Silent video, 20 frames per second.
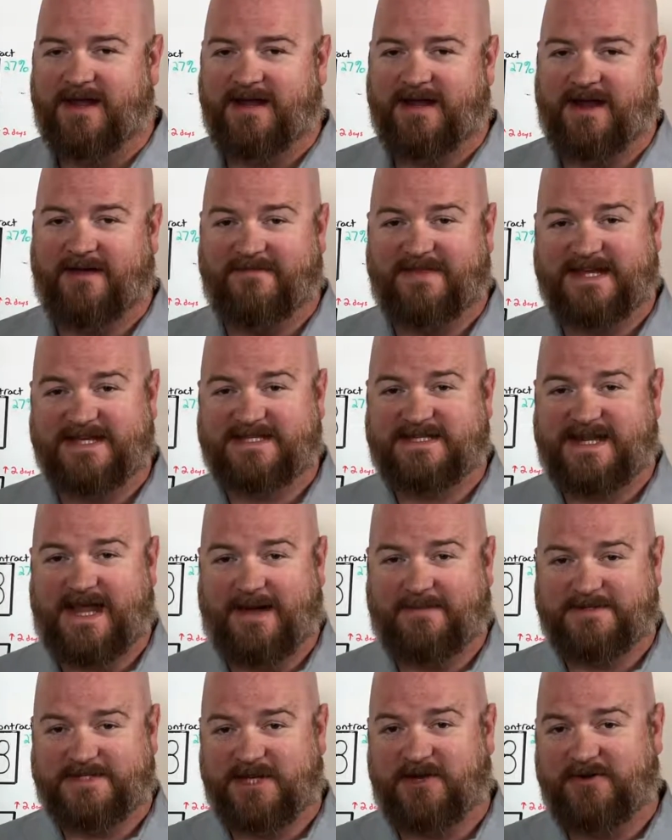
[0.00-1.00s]
Now, if this
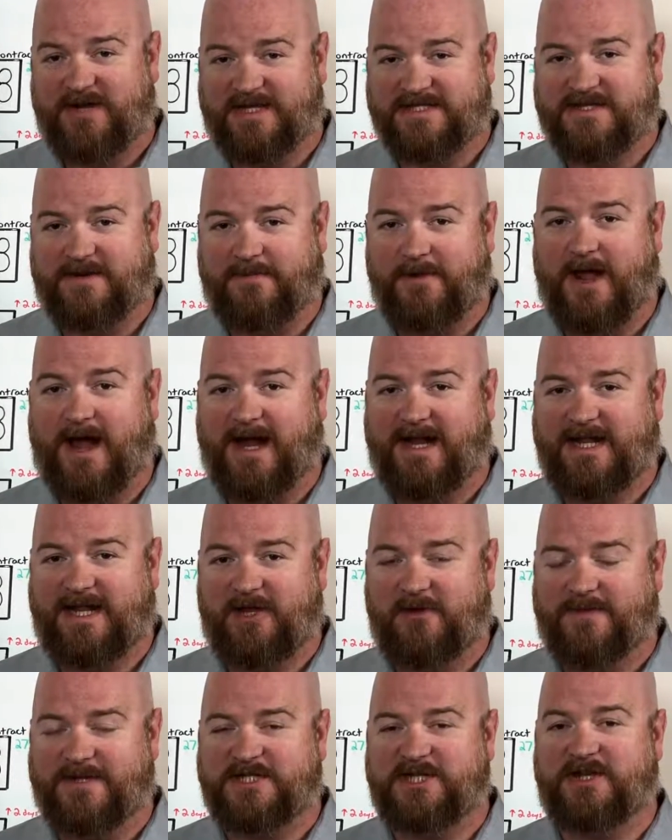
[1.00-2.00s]
episode doesn't apply to
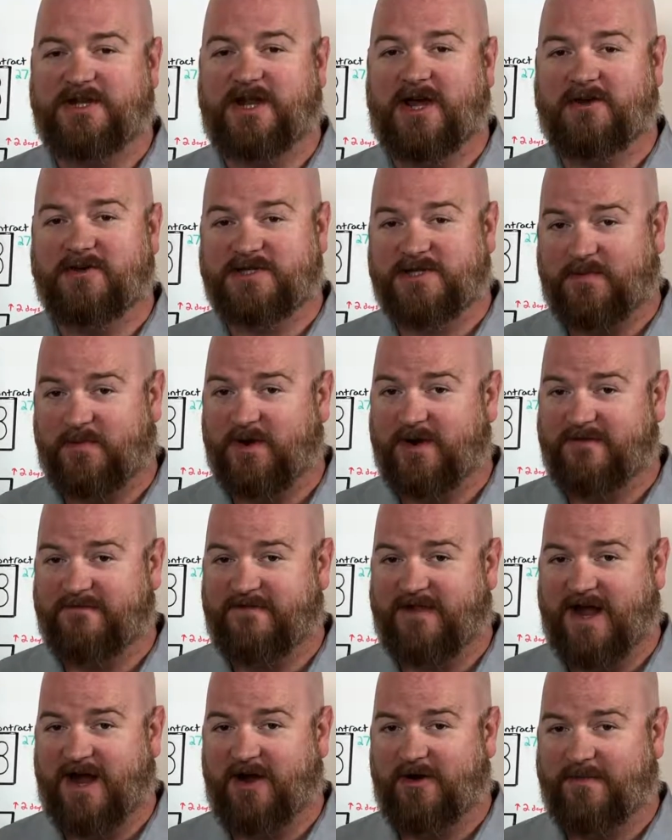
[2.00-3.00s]
you, but you know someone in
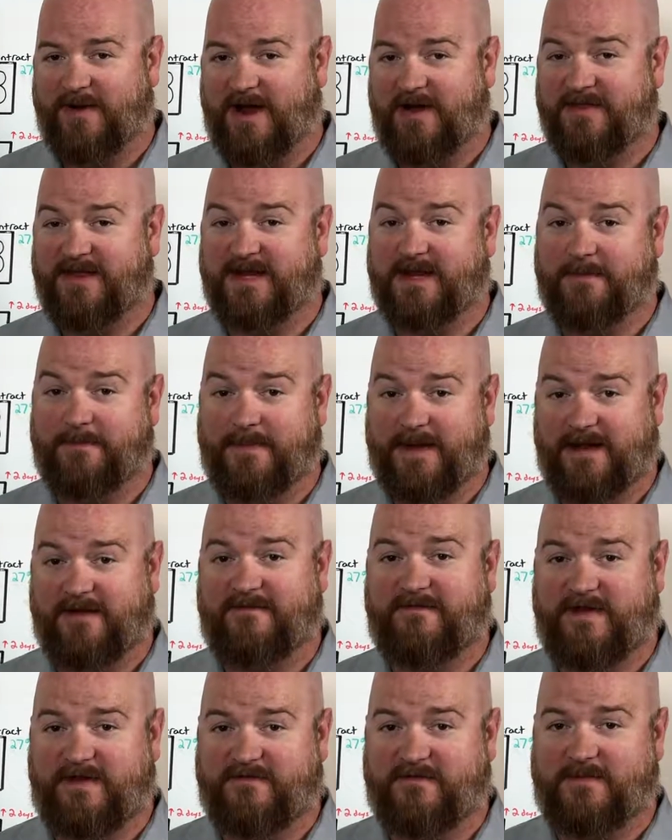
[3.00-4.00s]
Flower Mound that could
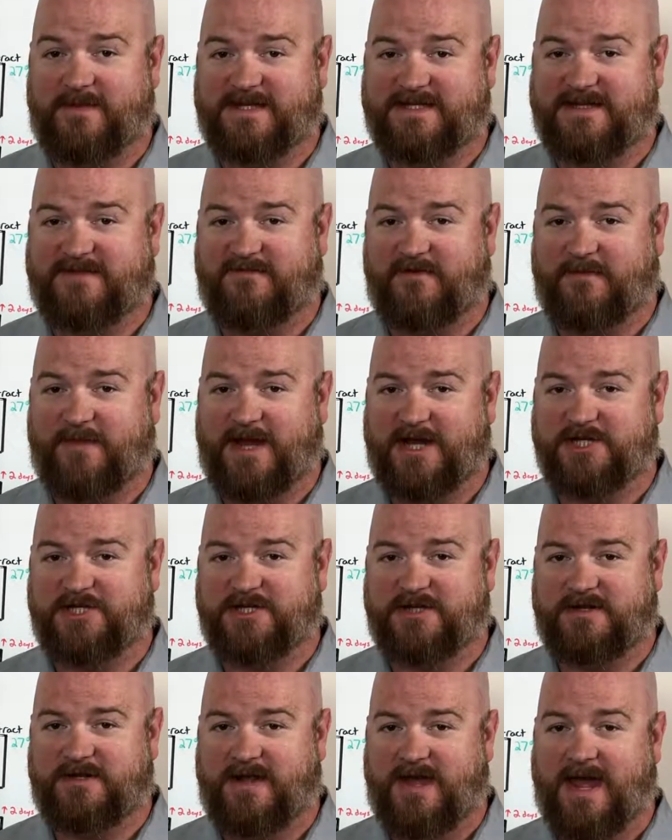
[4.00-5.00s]
benefit from this
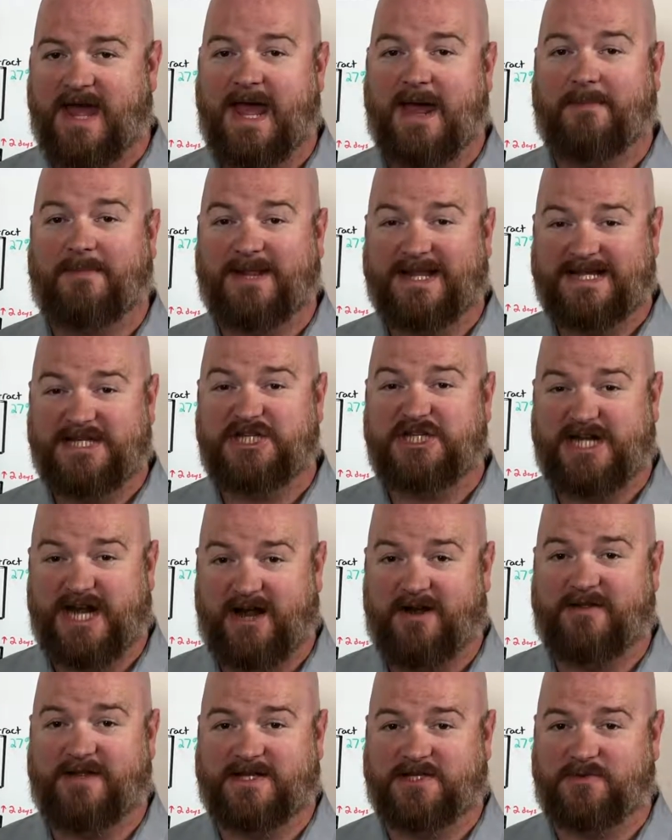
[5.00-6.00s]
information, please
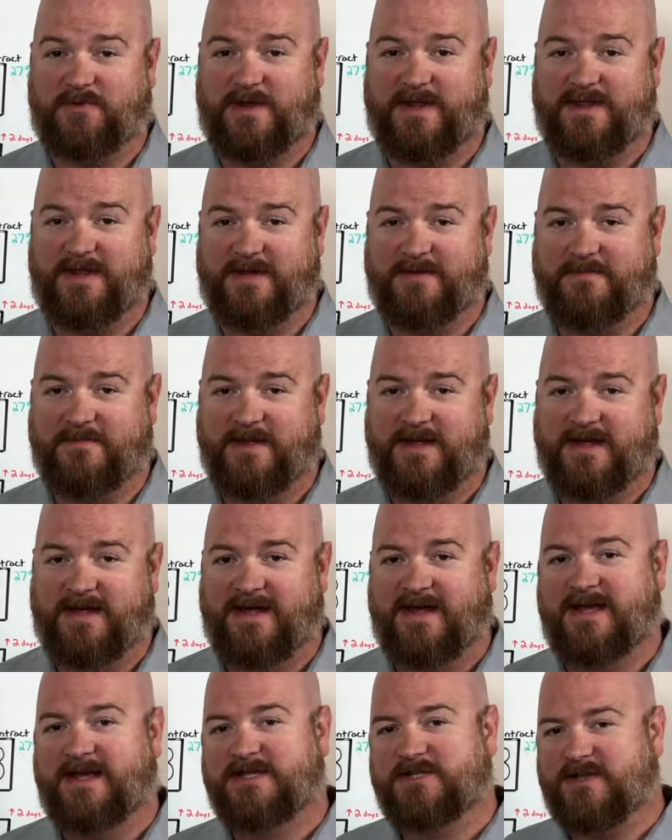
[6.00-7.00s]
share this with them.
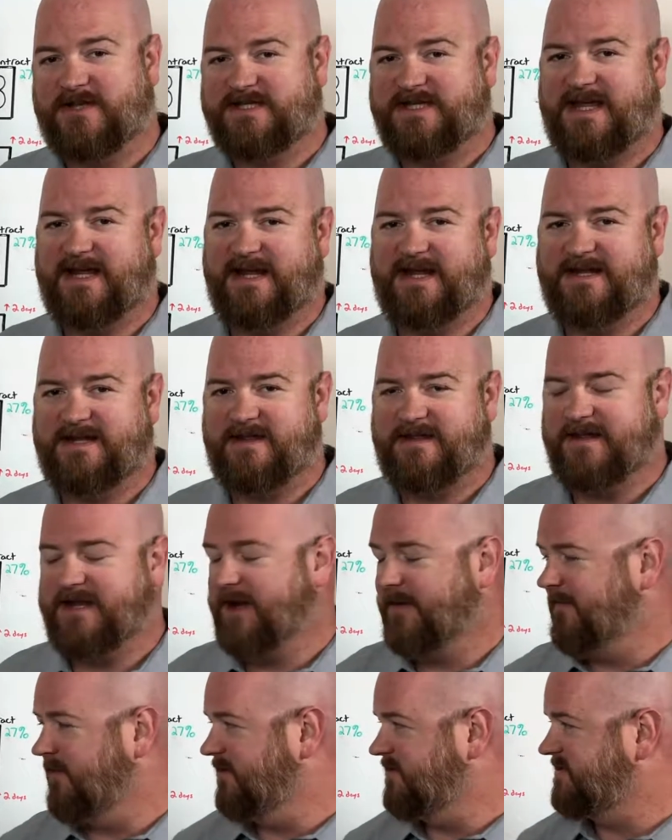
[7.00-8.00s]
So let's get into the
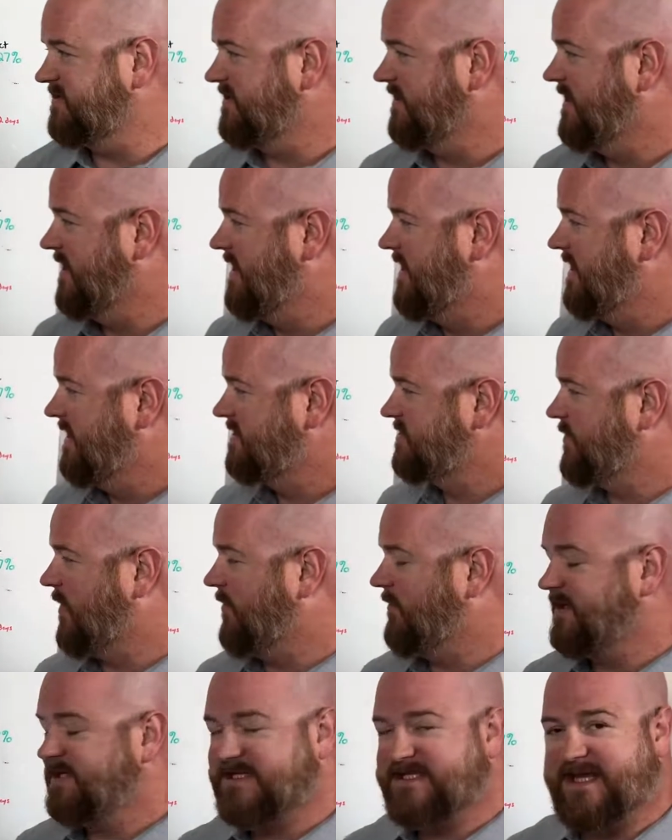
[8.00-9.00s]
numbers. So
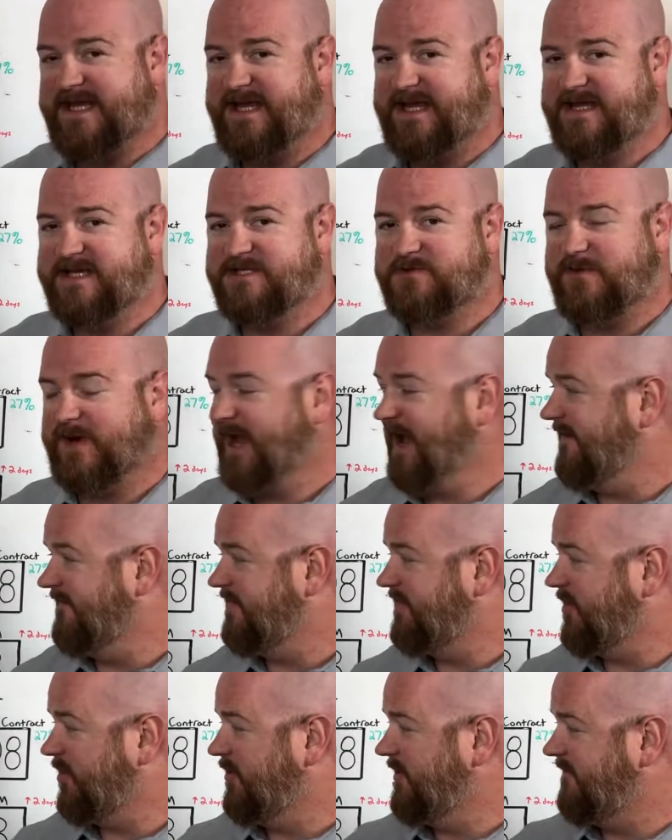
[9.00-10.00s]
what we see is we
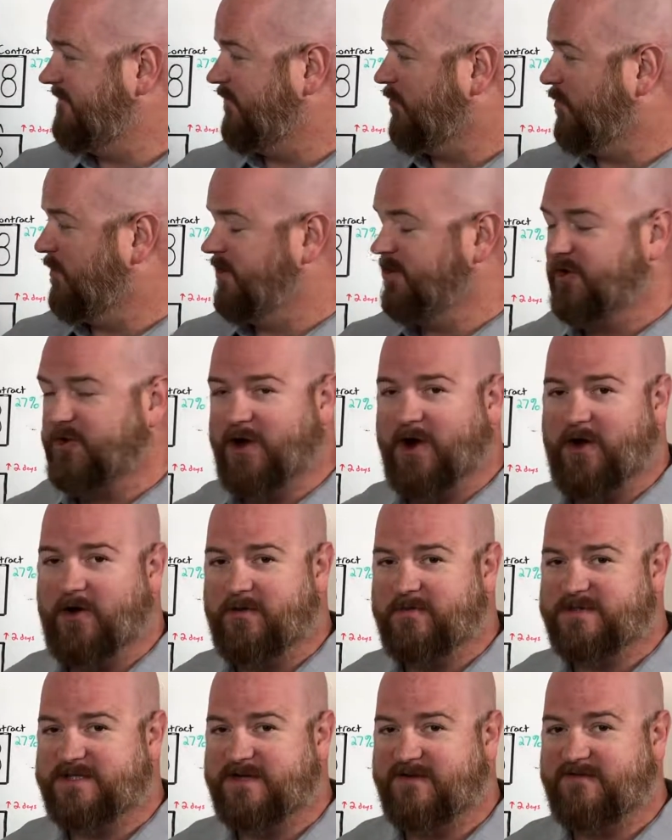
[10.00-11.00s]
have 34 new
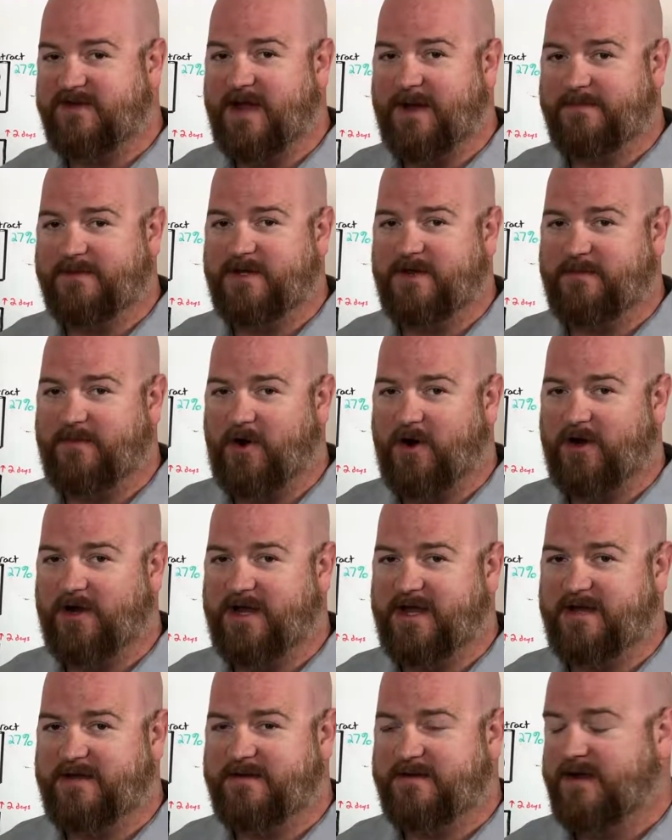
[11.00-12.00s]
homes that have come to the
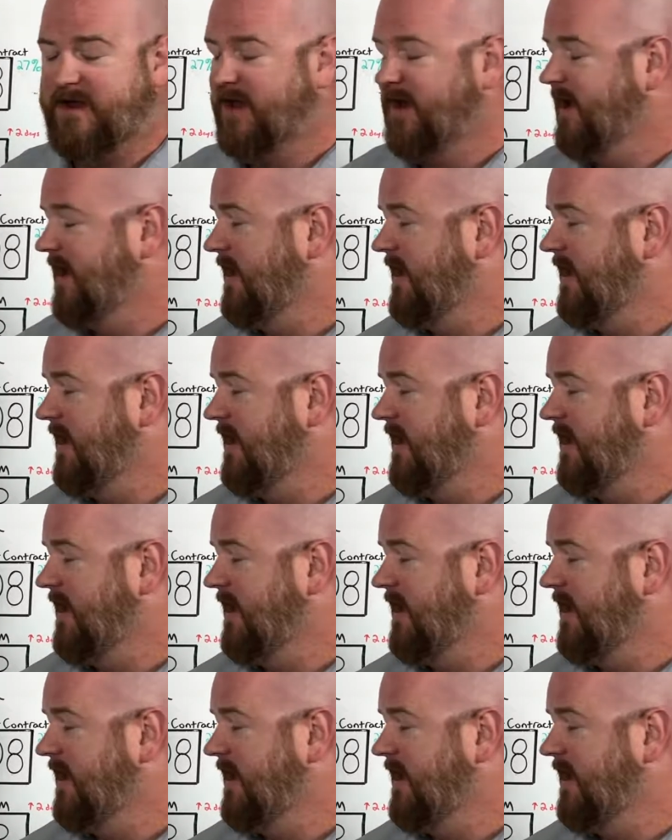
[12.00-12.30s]
market.